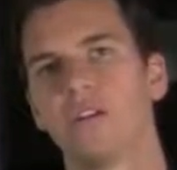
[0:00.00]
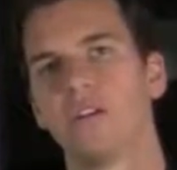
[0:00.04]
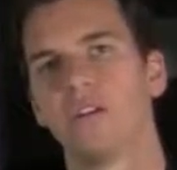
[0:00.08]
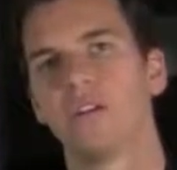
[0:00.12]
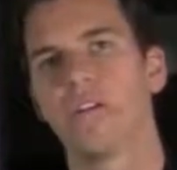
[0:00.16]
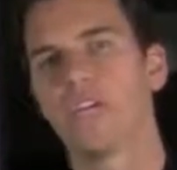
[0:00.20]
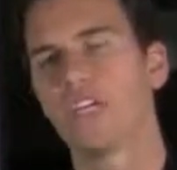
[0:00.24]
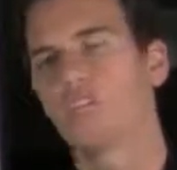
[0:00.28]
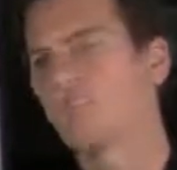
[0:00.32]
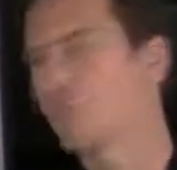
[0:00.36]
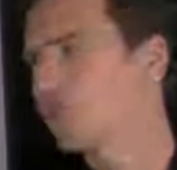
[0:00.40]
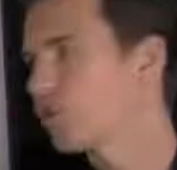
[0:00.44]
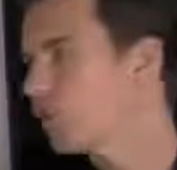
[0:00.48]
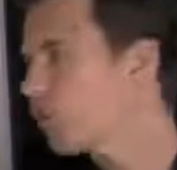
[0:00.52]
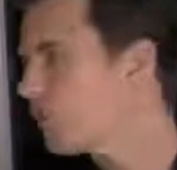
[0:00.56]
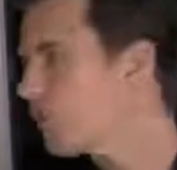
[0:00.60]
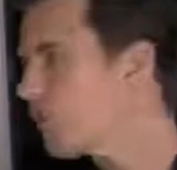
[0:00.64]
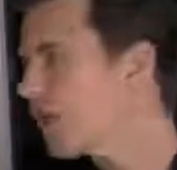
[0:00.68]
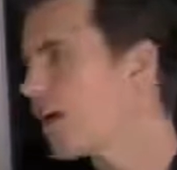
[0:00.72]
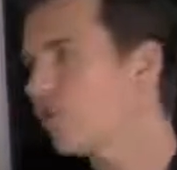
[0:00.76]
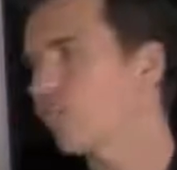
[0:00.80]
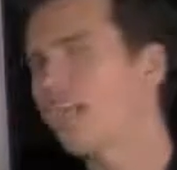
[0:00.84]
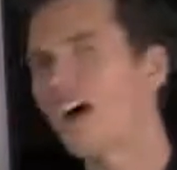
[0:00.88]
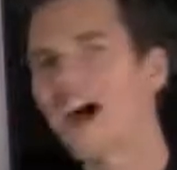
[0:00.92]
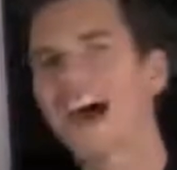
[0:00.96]
And sure
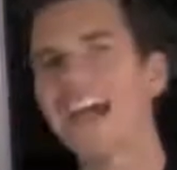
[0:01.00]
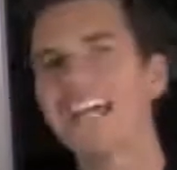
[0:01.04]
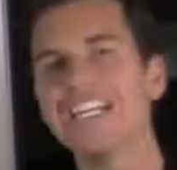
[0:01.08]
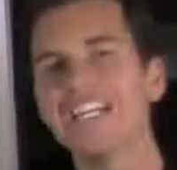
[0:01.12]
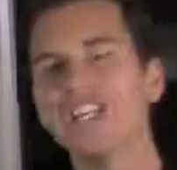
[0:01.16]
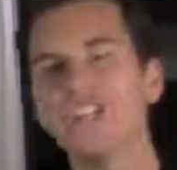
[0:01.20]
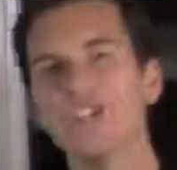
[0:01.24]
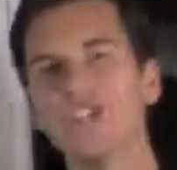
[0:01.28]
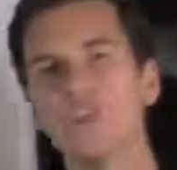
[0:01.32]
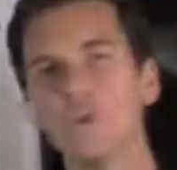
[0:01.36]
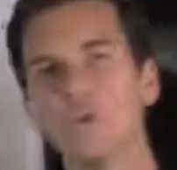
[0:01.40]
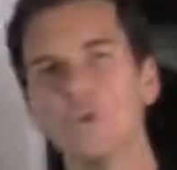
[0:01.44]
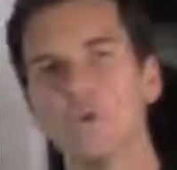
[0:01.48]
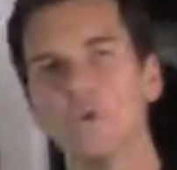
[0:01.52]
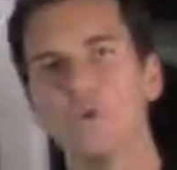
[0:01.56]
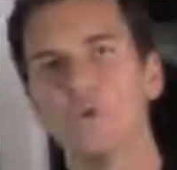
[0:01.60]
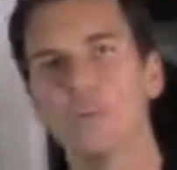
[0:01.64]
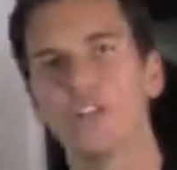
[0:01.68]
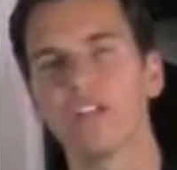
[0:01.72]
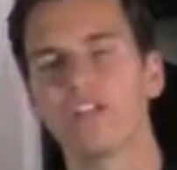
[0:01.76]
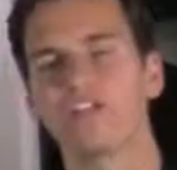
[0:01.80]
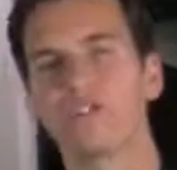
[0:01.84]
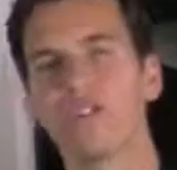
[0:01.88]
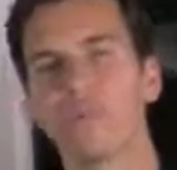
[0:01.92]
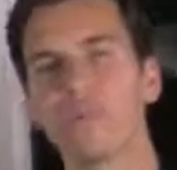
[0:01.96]
enough, I knew
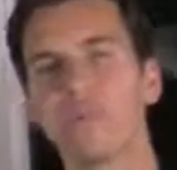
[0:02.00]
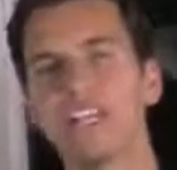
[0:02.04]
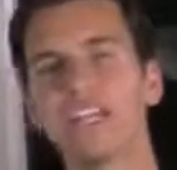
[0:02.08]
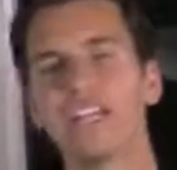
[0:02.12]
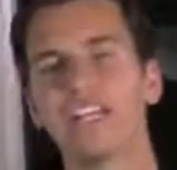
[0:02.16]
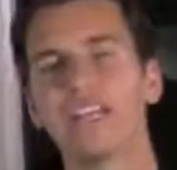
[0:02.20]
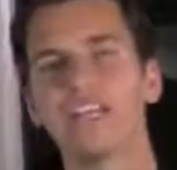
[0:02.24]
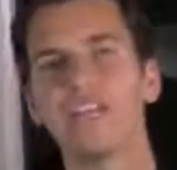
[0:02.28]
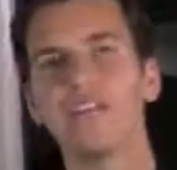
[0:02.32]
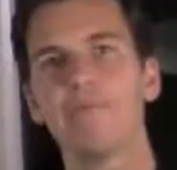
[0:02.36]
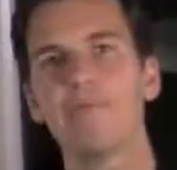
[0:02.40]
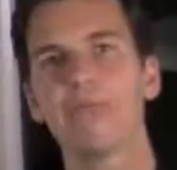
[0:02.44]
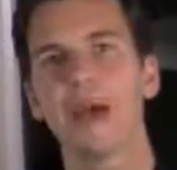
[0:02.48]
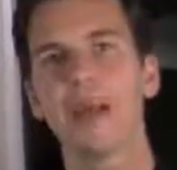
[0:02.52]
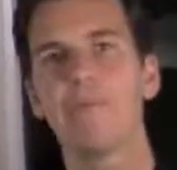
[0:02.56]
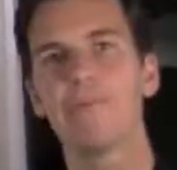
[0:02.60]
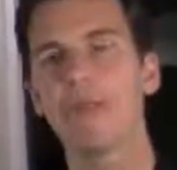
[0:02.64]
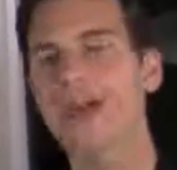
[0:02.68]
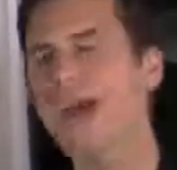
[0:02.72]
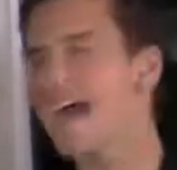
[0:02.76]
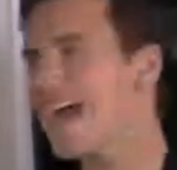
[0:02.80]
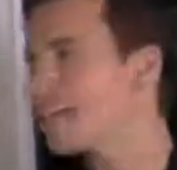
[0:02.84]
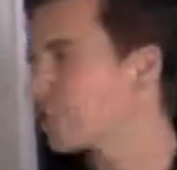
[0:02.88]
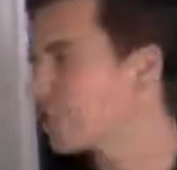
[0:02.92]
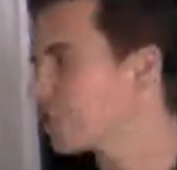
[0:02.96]
that for me to live my
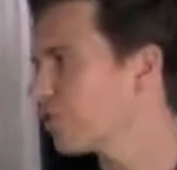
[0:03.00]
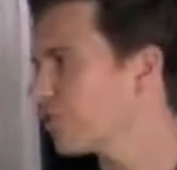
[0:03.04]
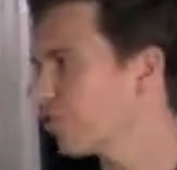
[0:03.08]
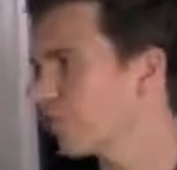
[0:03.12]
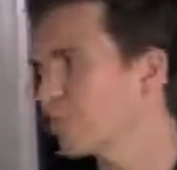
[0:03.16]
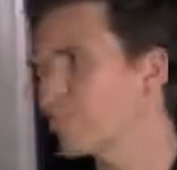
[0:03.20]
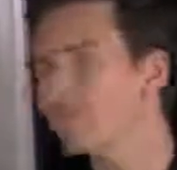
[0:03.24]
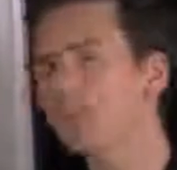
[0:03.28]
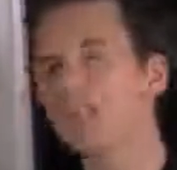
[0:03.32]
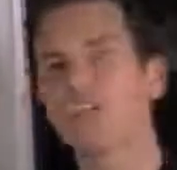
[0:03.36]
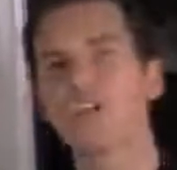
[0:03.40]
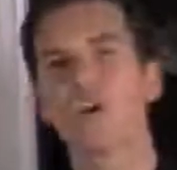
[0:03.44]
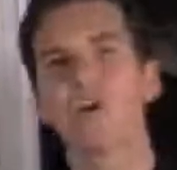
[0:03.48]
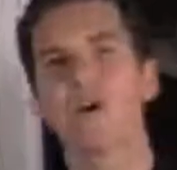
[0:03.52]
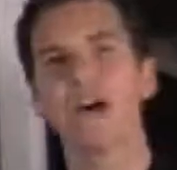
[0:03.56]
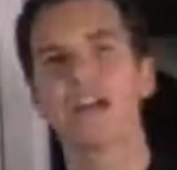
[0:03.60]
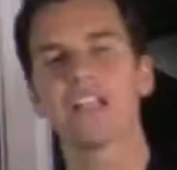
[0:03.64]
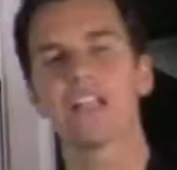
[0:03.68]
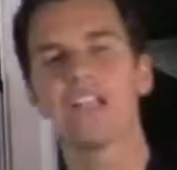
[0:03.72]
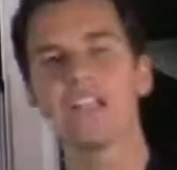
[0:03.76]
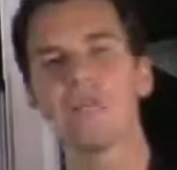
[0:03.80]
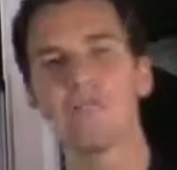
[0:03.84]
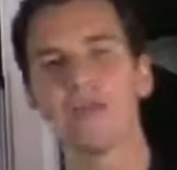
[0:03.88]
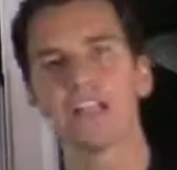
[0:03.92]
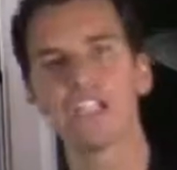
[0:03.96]
passion, for me to go out
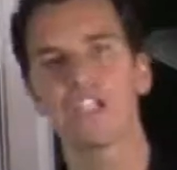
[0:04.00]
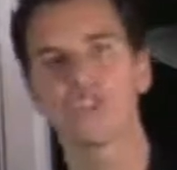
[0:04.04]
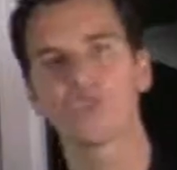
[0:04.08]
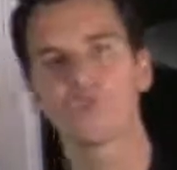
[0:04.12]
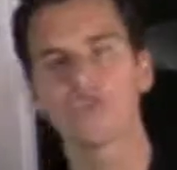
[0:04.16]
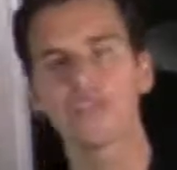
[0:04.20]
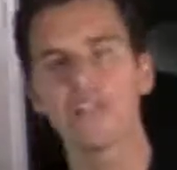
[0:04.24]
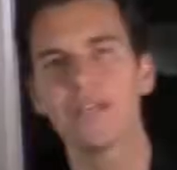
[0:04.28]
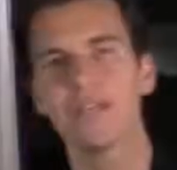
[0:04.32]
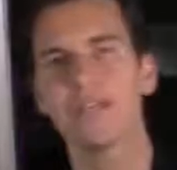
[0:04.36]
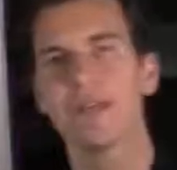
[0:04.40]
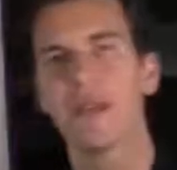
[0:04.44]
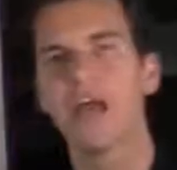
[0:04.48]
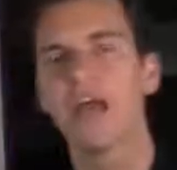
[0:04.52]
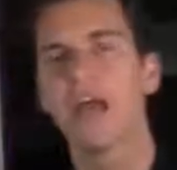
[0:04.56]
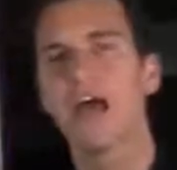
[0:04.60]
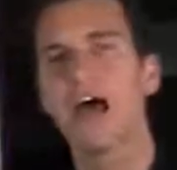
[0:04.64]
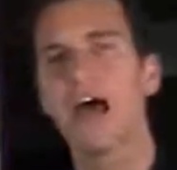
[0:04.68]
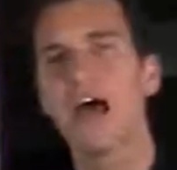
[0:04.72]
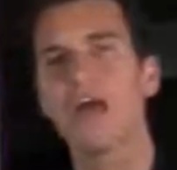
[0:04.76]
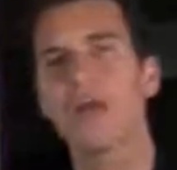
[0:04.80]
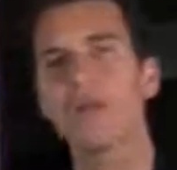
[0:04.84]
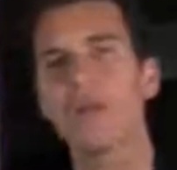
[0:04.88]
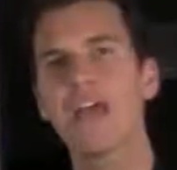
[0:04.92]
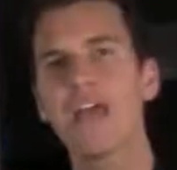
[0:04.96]
and live my dream,
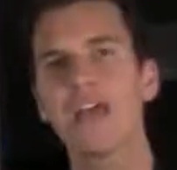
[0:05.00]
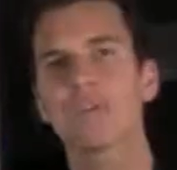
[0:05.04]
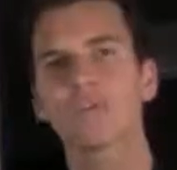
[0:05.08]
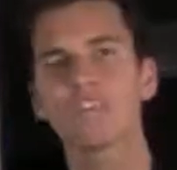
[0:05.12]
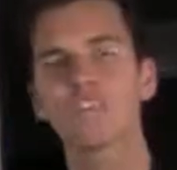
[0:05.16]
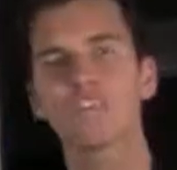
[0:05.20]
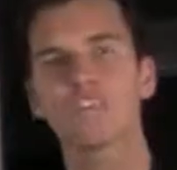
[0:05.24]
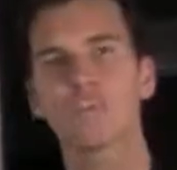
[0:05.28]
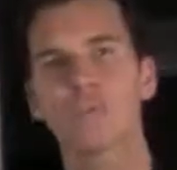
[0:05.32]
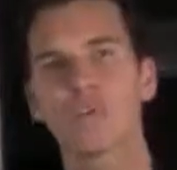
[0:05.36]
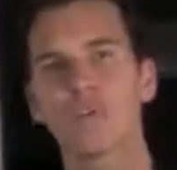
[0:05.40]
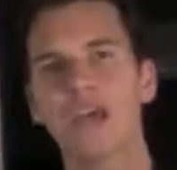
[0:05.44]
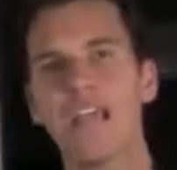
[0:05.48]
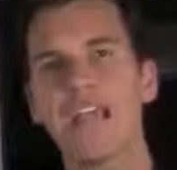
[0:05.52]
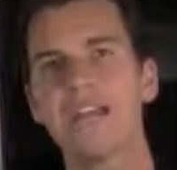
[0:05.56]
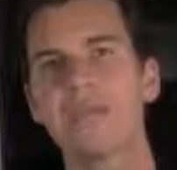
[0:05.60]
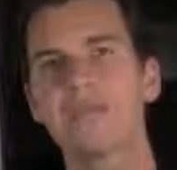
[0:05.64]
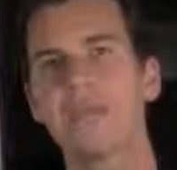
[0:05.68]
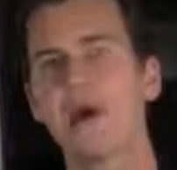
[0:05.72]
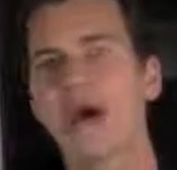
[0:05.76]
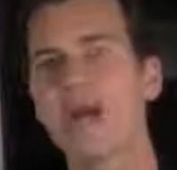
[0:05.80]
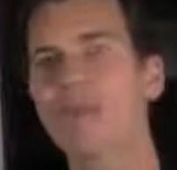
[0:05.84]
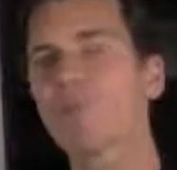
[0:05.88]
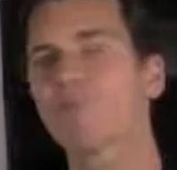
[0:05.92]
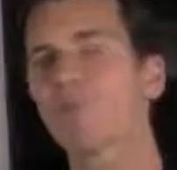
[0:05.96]
I would have to trade
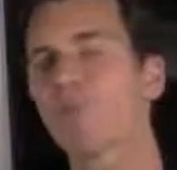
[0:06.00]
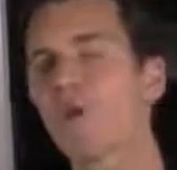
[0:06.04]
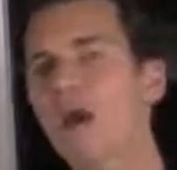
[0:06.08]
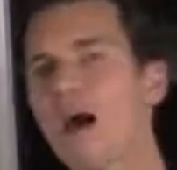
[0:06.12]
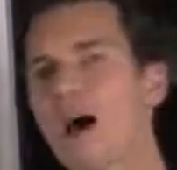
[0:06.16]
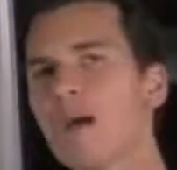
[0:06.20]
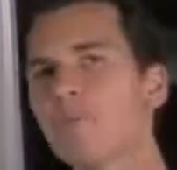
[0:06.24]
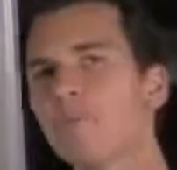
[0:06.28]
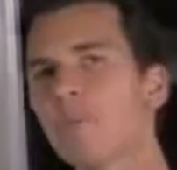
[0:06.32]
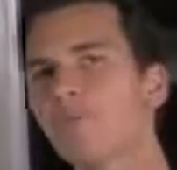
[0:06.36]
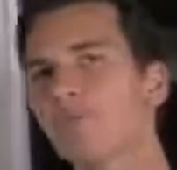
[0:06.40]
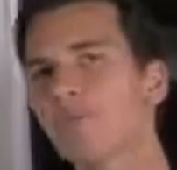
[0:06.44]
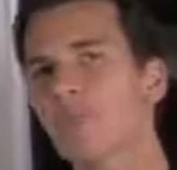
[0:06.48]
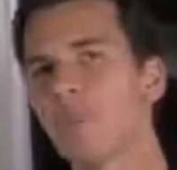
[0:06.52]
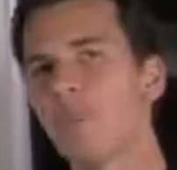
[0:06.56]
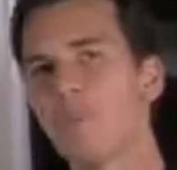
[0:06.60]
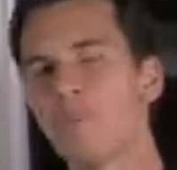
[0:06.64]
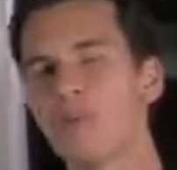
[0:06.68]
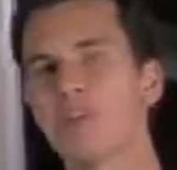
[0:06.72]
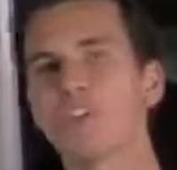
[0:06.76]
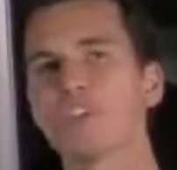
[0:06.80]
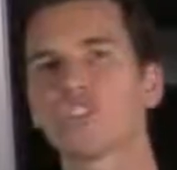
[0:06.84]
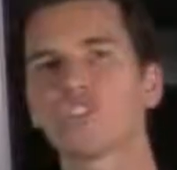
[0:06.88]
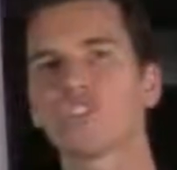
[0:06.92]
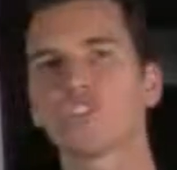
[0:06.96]
my problem for a
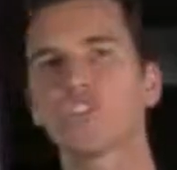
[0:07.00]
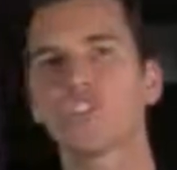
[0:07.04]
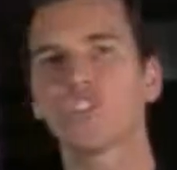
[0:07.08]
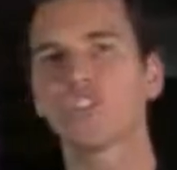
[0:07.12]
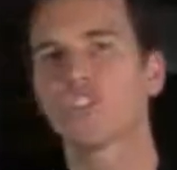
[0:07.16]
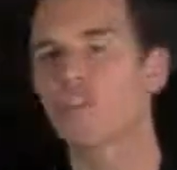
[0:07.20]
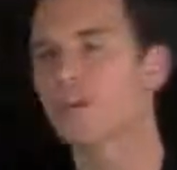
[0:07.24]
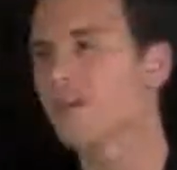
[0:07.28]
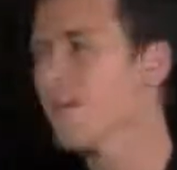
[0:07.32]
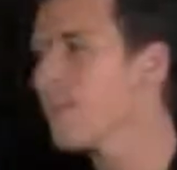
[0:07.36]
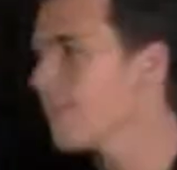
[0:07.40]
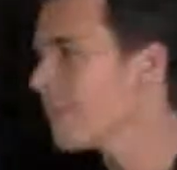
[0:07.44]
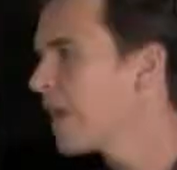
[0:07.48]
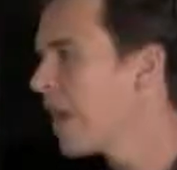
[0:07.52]
bigger solution.